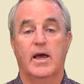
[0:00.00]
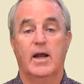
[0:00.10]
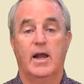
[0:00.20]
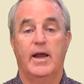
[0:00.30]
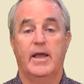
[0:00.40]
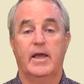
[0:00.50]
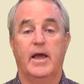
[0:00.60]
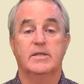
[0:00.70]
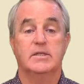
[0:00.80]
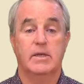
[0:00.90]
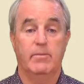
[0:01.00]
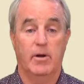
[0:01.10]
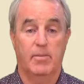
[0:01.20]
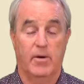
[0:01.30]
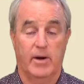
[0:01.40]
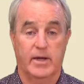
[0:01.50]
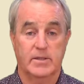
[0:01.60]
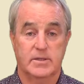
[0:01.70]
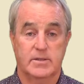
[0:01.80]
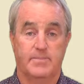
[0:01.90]
cladding and similar
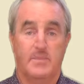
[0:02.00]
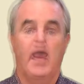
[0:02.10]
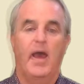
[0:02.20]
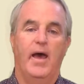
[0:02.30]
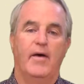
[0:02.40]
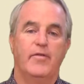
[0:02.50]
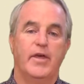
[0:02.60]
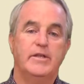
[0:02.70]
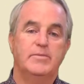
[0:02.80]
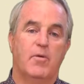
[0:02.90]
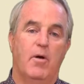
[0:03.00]
products. These